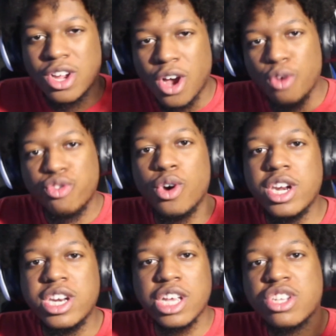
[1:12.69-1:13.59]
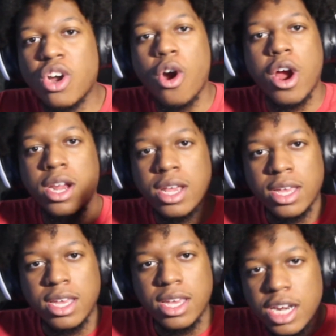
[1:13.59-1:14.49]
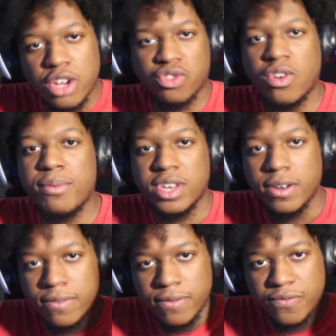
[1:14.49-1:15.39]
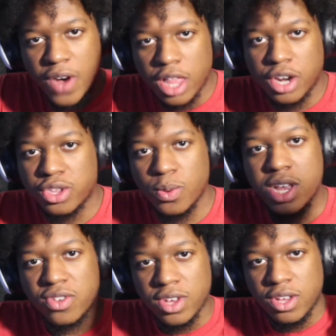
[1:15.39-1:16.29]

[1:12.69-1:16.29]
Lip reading: Go join the Discord in the description. Follow the Twitch.